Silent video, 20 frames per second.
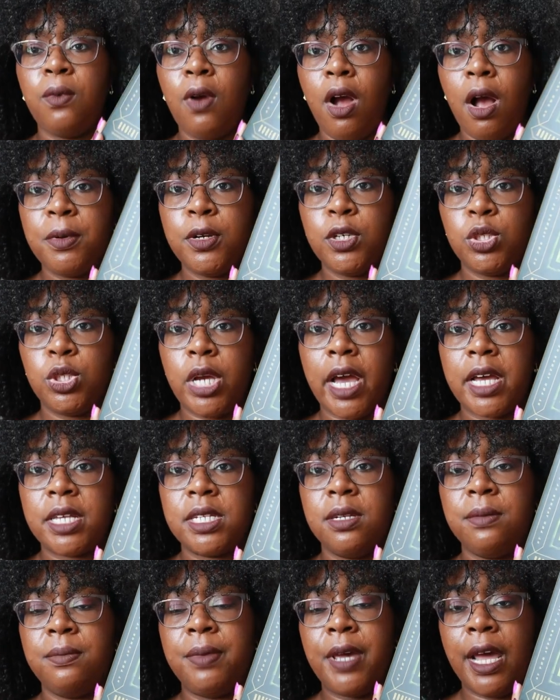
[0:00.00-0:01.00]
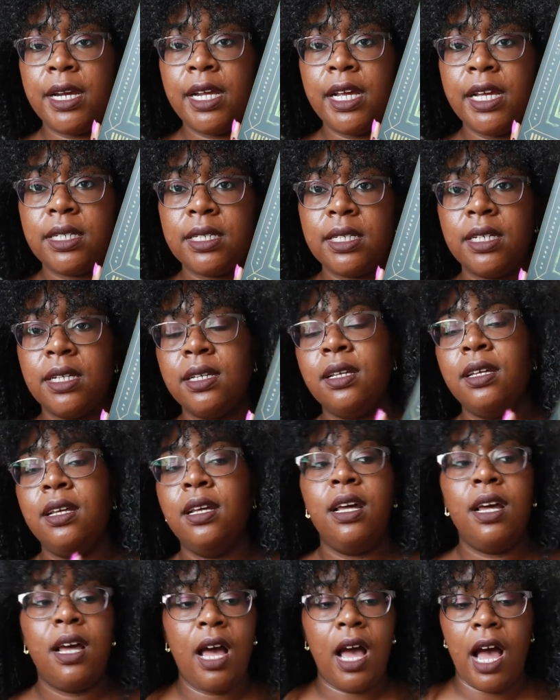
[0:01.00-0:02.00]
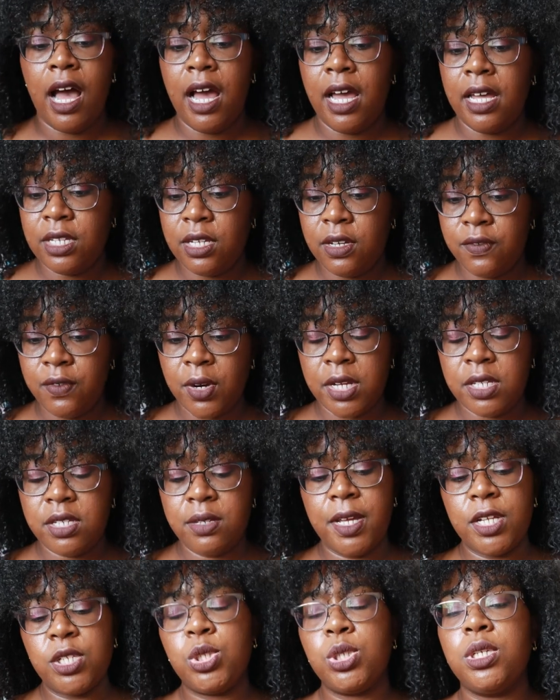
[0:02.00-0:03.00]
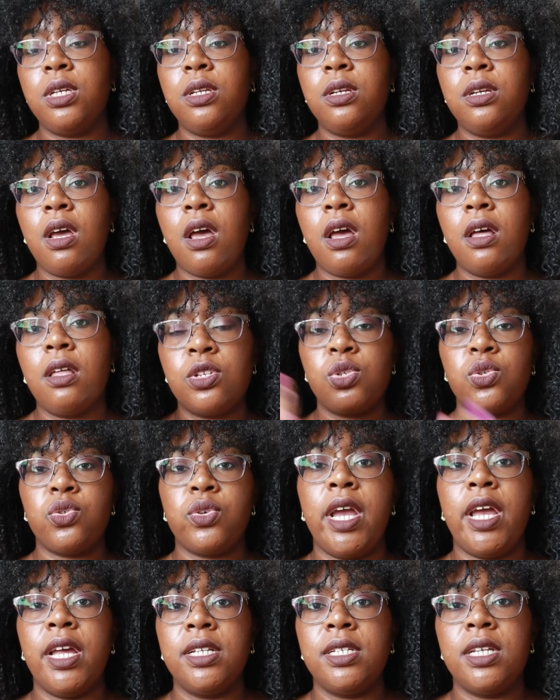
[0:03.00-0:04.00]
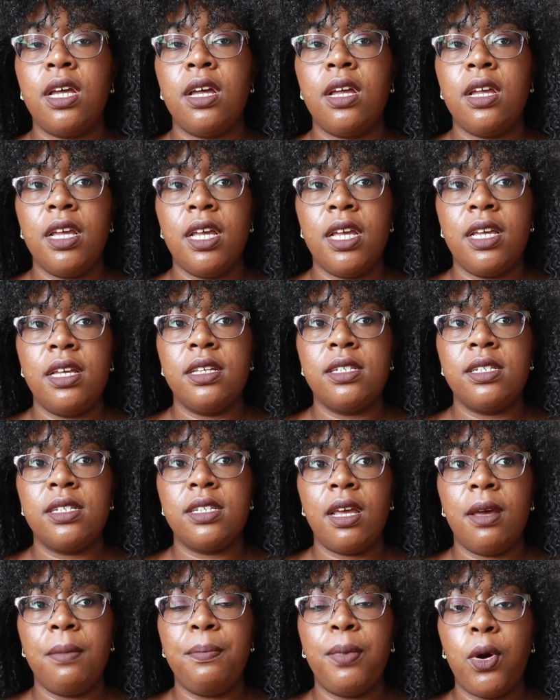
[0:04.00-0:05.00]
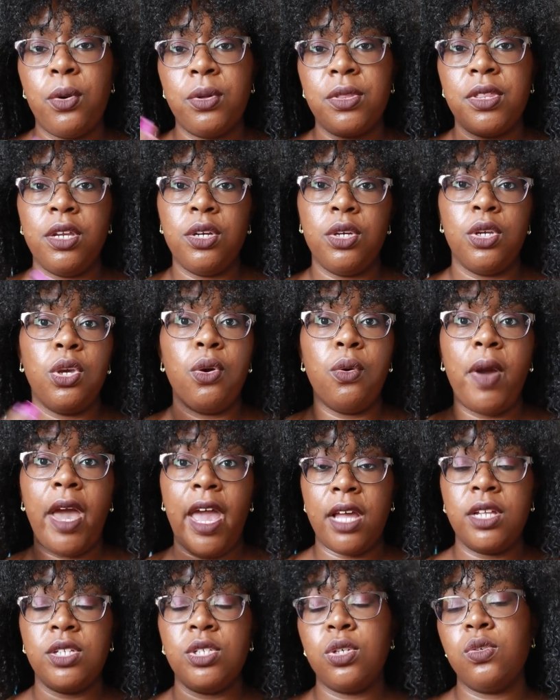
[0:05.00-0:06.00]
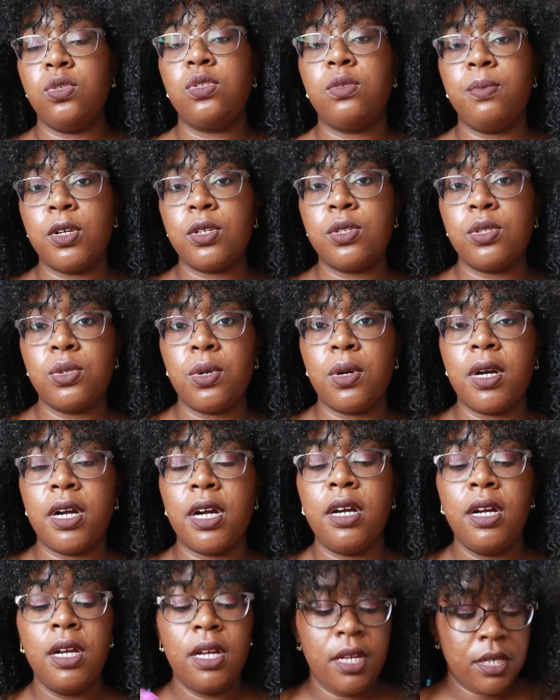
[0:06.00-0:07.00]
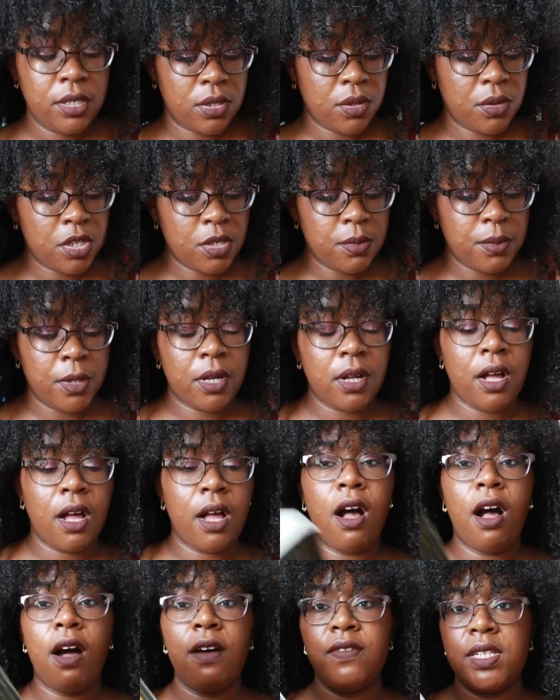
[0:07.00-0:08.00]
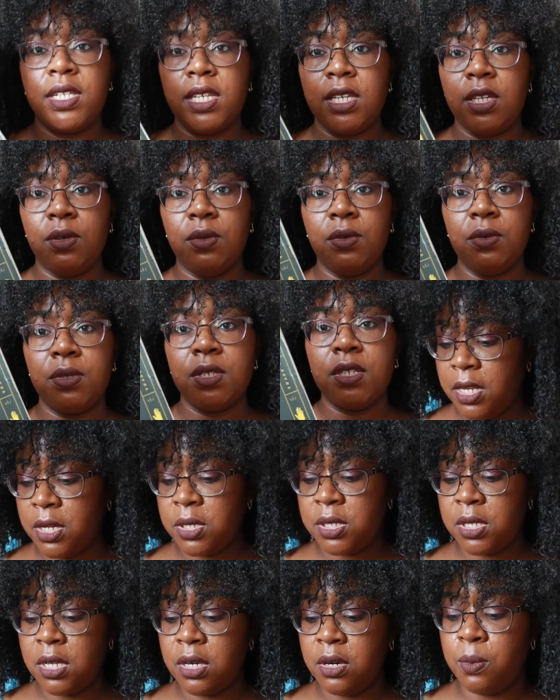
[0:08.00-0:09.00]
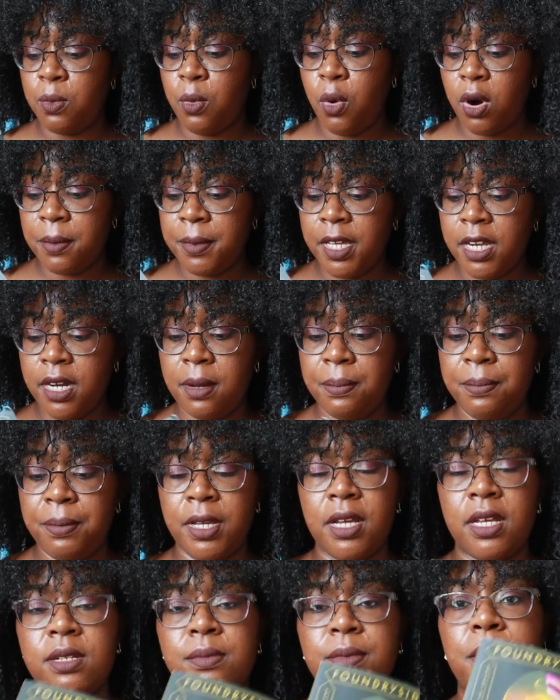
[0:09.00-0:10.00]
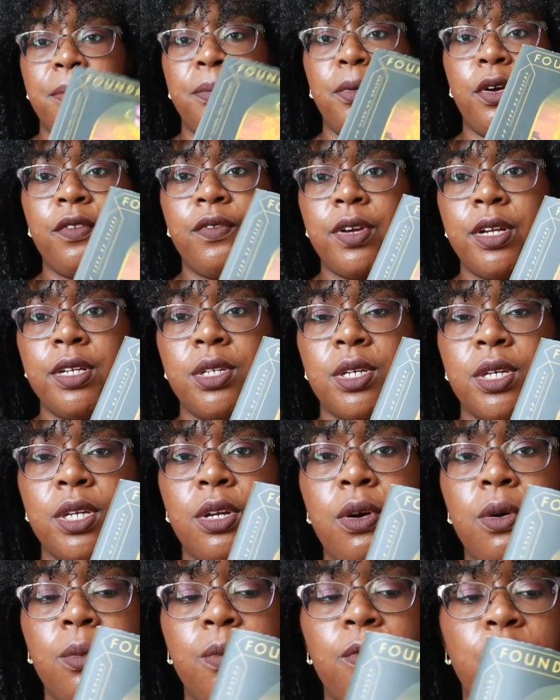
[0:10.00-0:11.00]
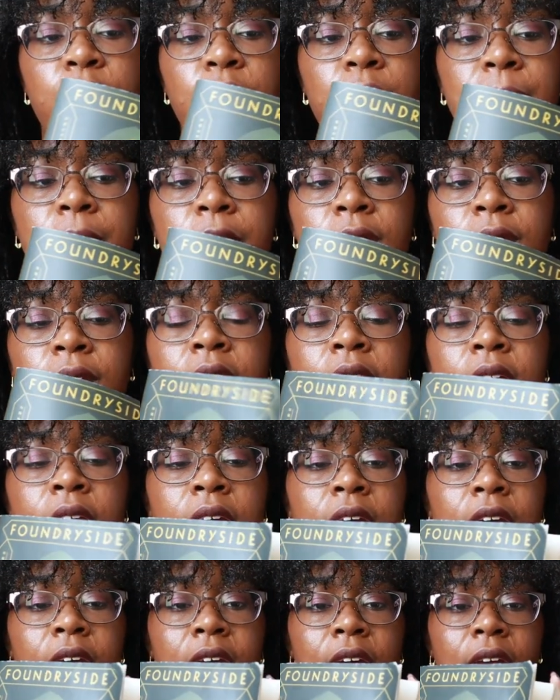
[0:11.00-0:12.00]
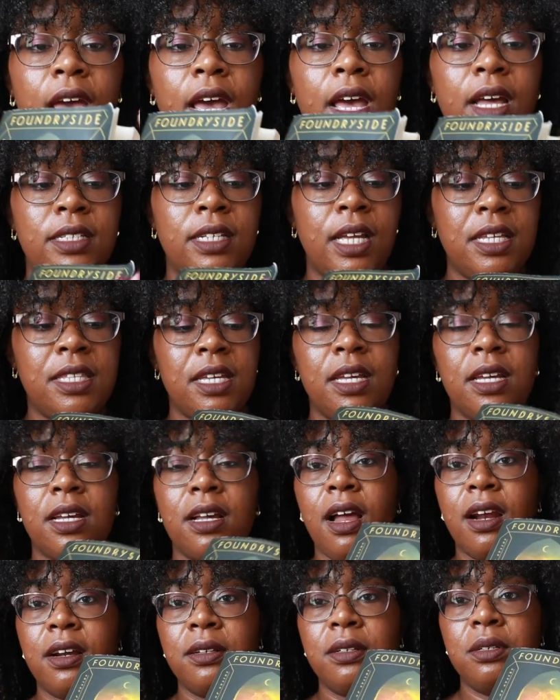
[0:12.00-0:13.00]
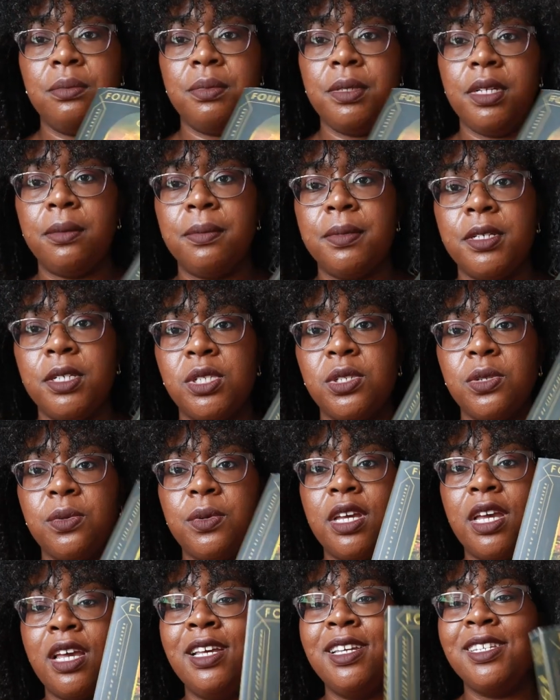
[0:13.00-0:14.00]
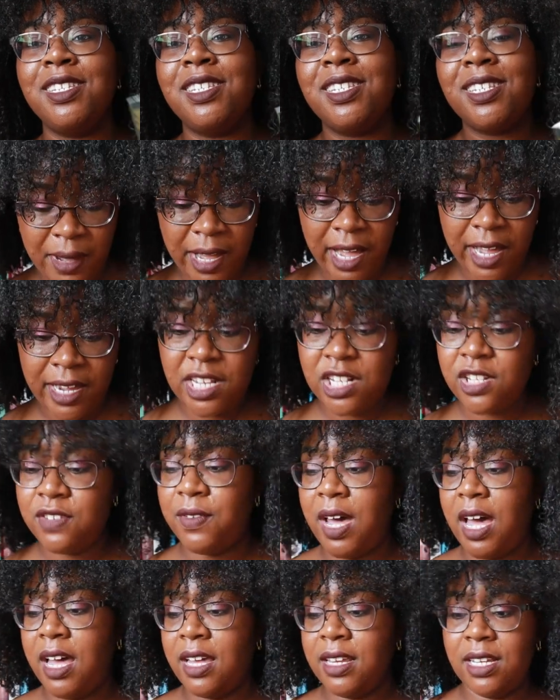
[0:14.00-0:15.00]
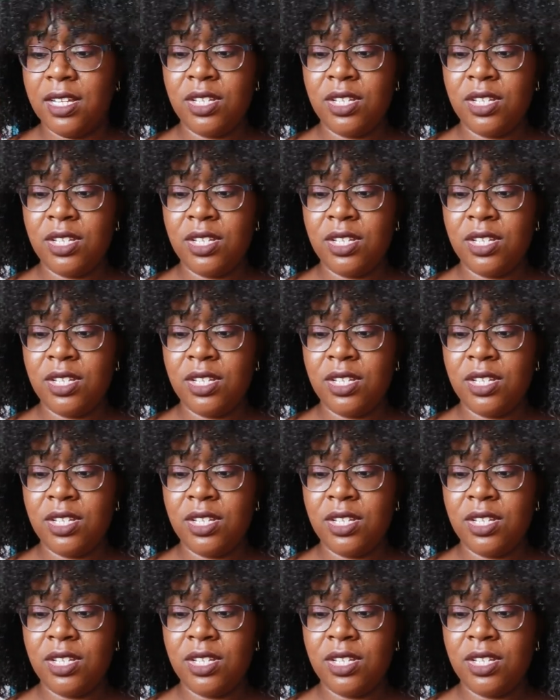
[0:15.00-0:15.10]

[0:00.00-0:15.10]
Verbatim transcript: Robert Jackson Bennett. I did forget to mention, The Strand is both a new and used bookstore. So this book, obviously used. It looks a little more beat up because my boyfriend took it home for me, and I think it got a little beat up in a suitcase, but it's fine.